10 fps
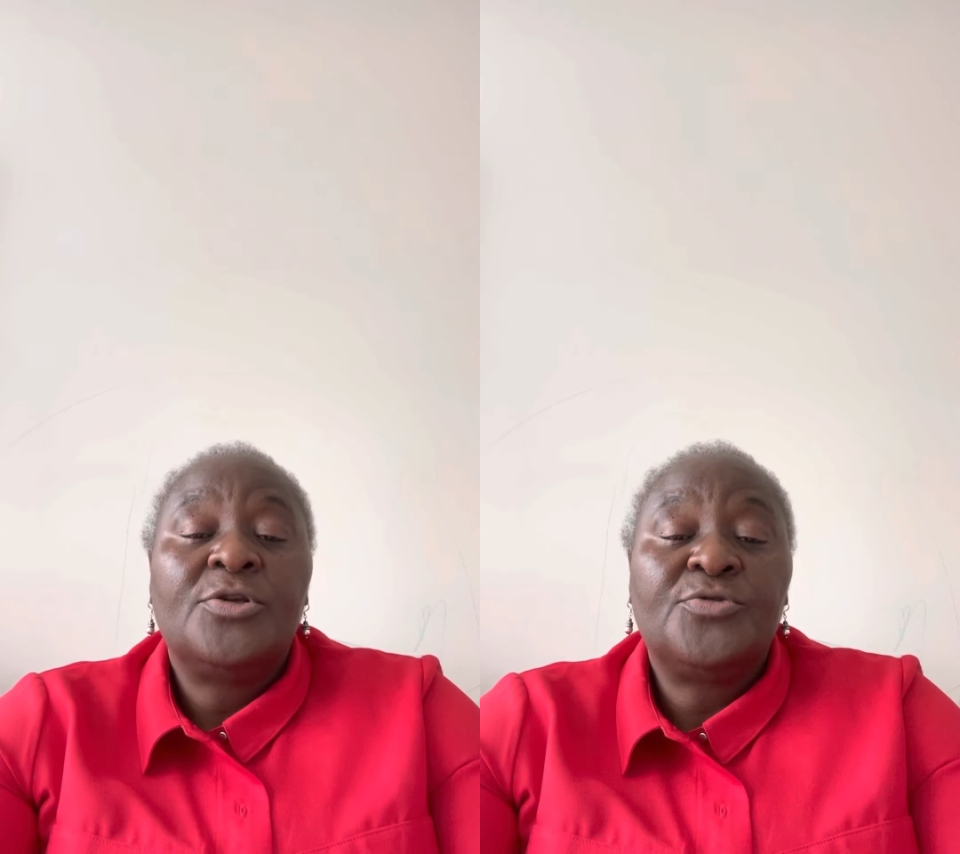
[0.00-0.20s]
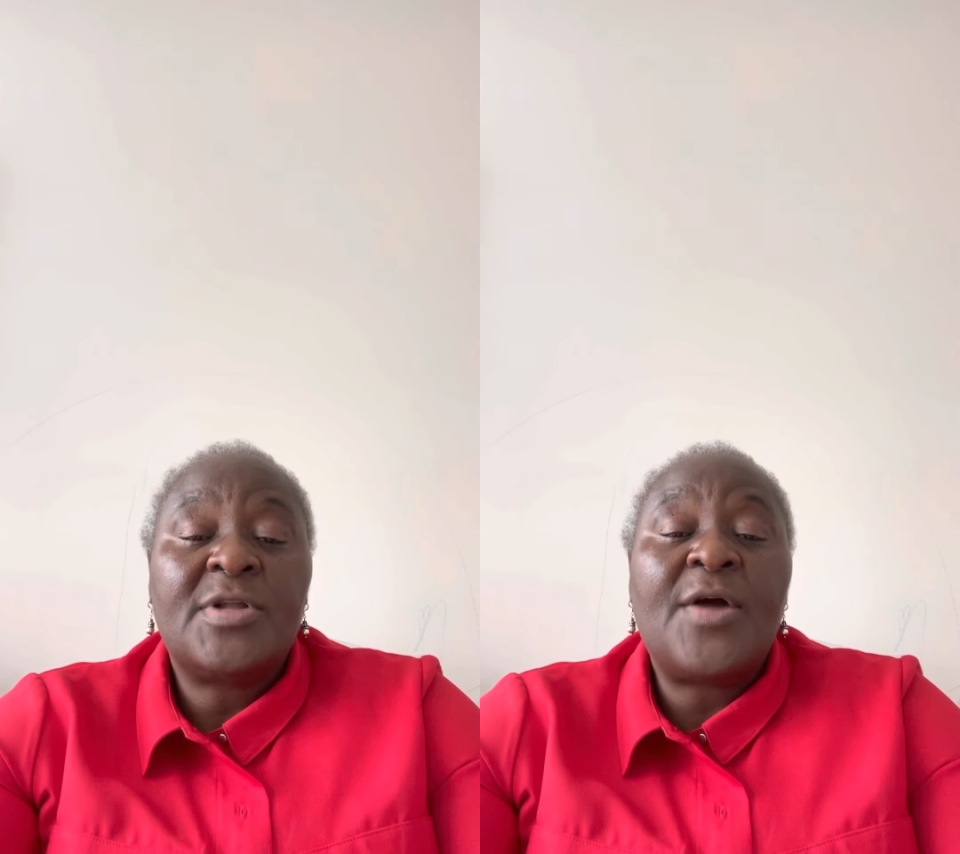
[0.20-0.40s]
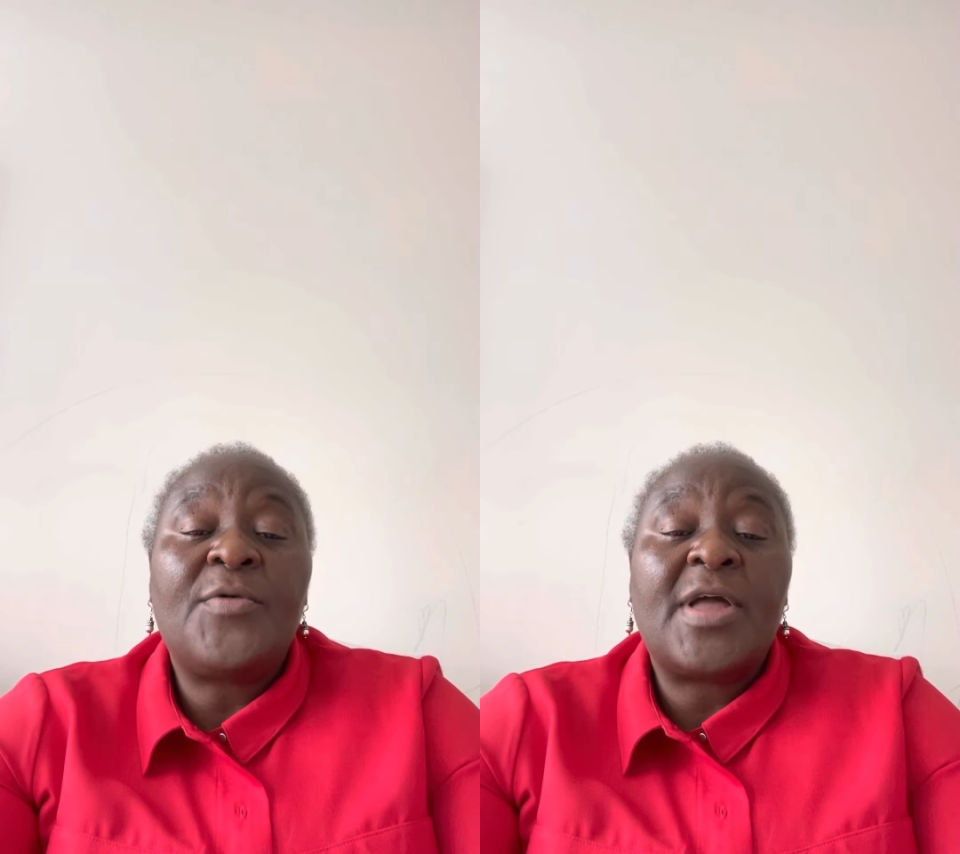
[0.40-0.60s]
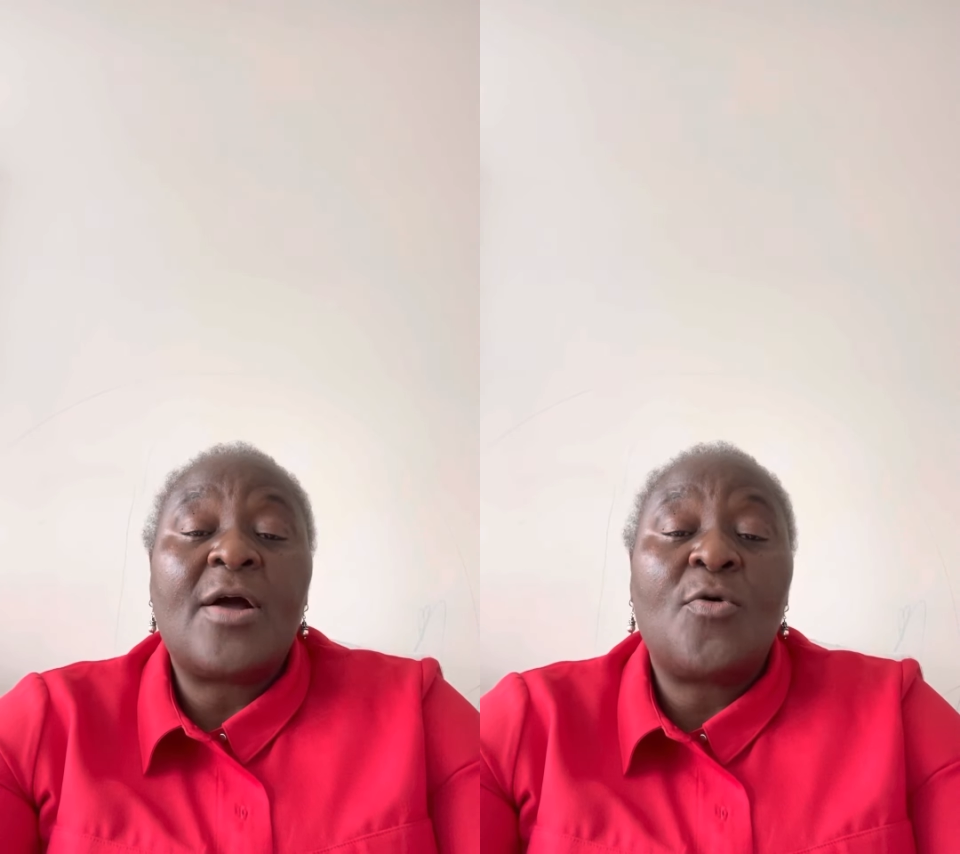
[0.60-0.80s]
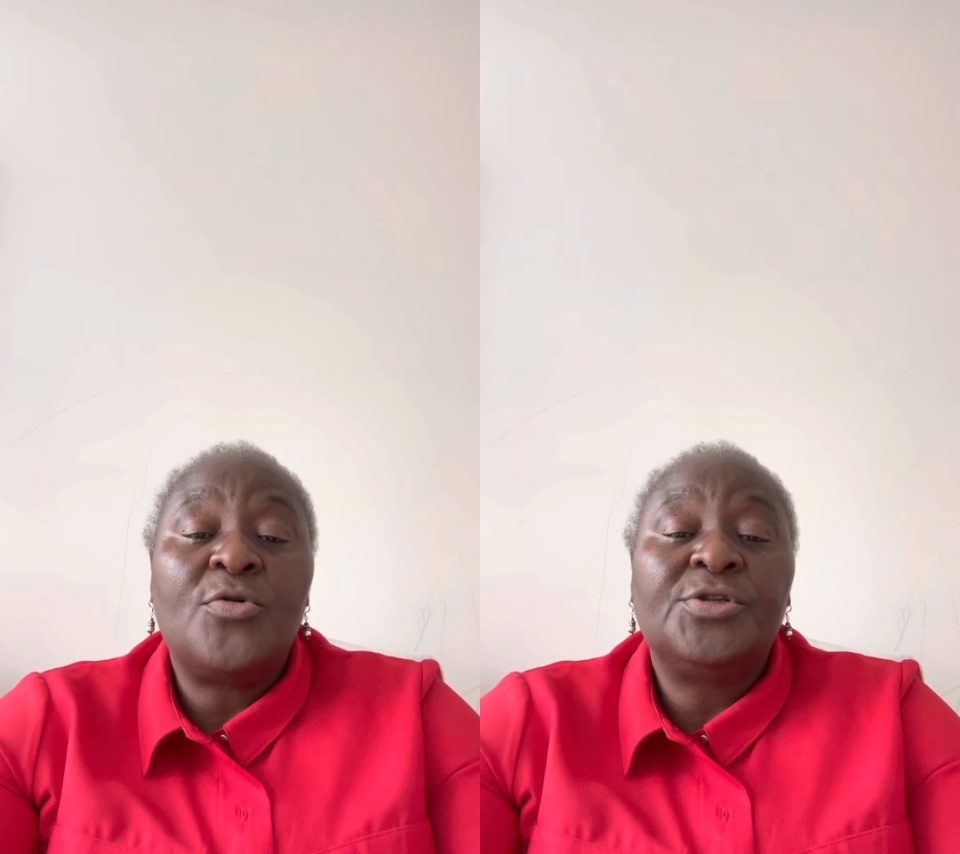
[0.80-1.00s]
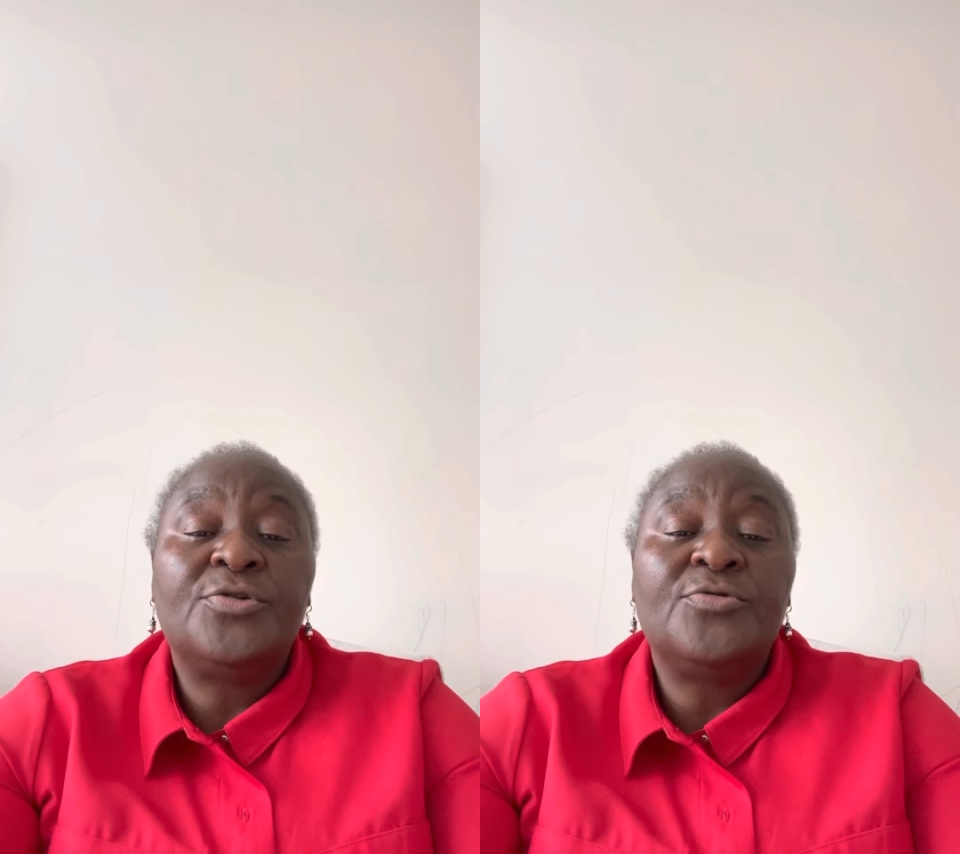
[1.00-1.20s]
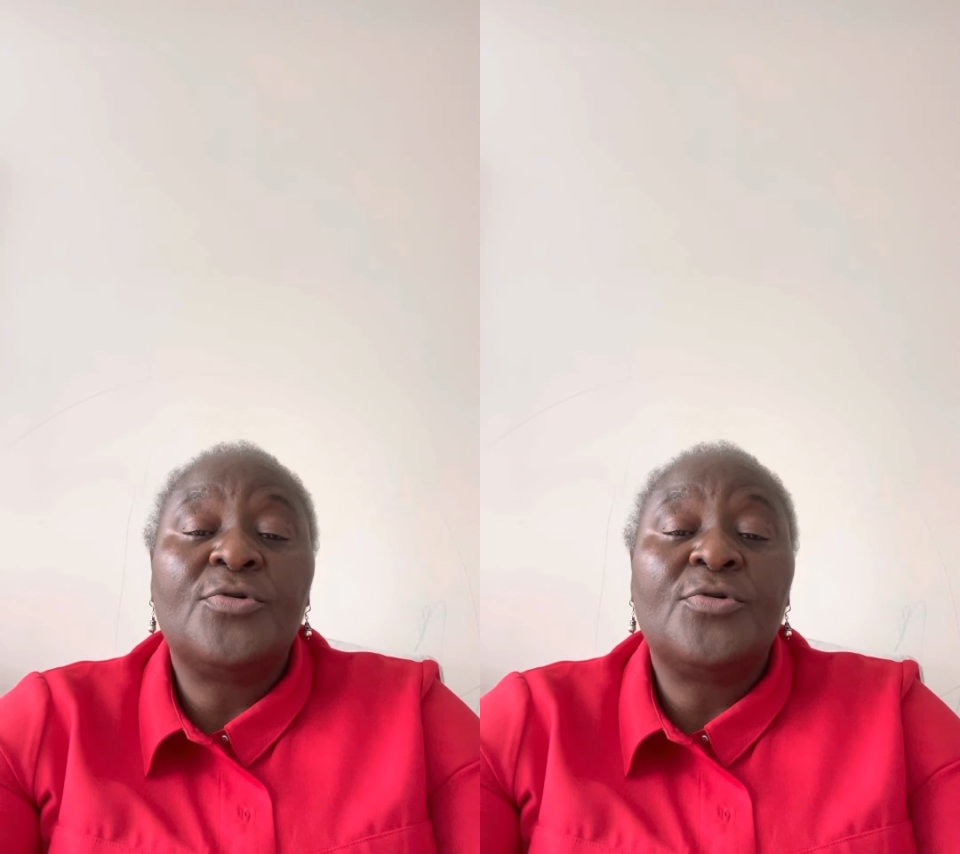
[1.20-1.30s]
so that we can continue